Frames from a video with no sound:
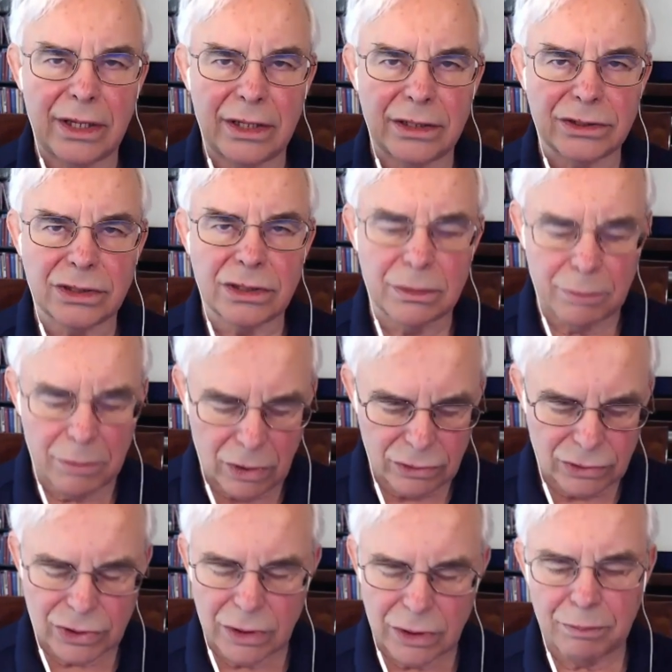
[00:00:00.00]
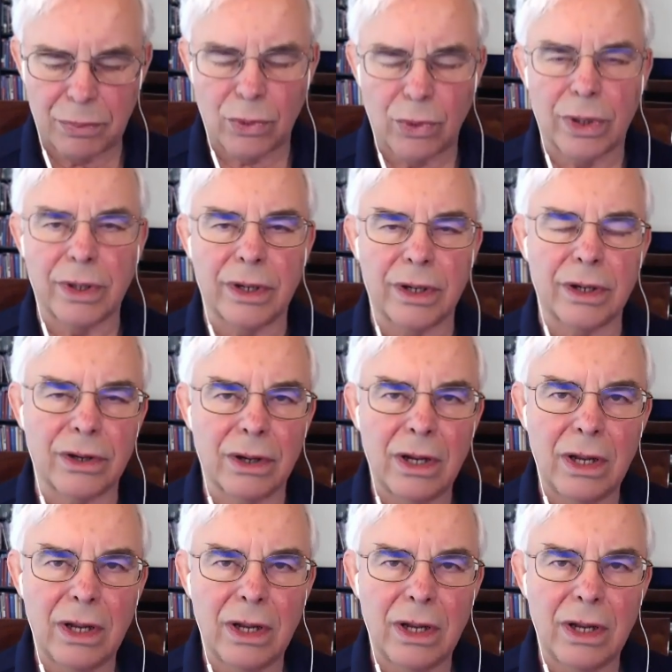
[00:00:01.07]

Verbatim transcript: It's the most important